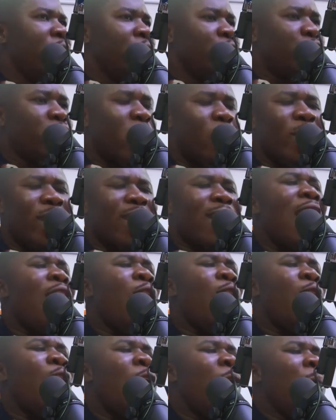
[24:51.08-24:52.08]
So we
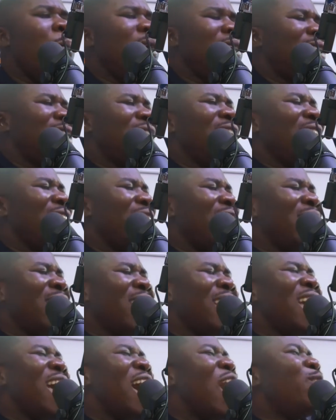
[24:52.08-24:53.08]
can't all be singing
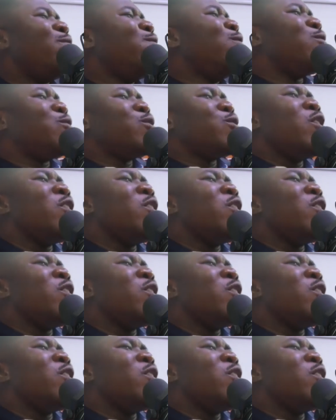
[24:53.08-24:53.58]
a full true